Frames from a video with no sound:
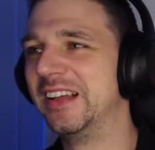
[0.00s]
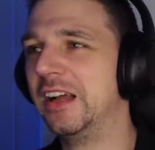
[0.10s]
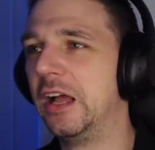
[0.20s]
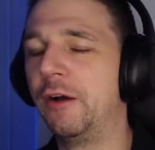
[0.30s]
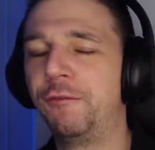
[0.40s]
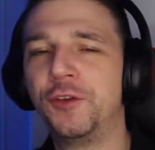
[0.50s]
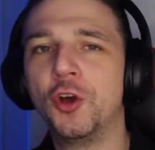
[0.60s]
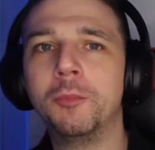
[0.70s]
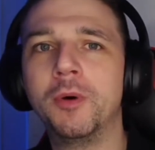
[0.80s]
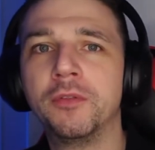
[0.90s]
A few
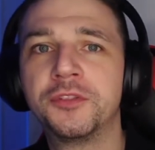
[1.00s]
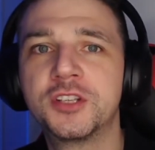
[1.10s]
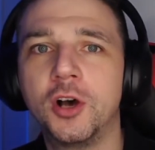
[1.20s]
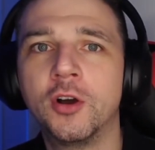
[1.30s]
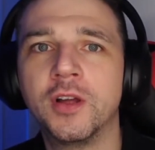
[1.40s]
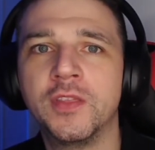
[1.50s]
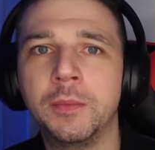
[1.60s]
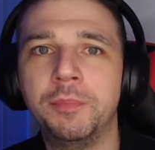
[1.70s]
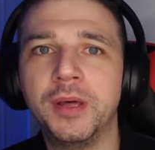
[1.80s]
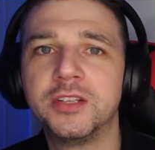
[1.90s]
months on and the
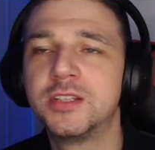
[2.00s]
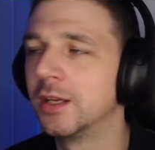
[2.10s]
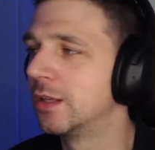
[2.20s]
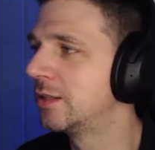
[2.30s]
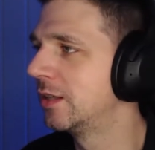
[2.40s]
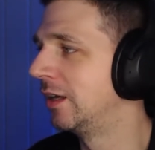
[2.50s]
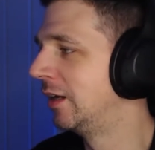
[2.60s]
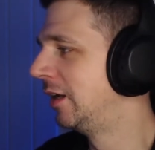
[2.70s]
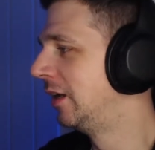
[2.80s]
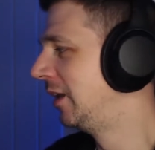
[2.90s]
bitch still asleep.
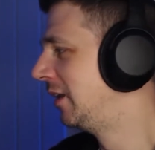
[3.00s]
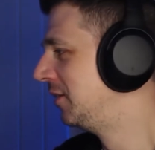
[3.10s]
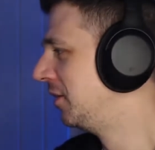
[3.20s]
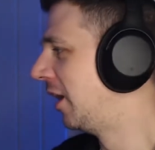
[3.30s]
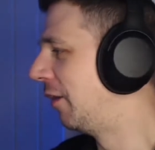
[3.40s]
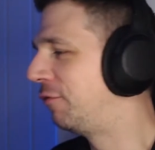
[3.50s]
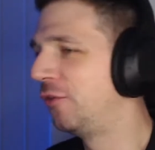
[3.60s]
A few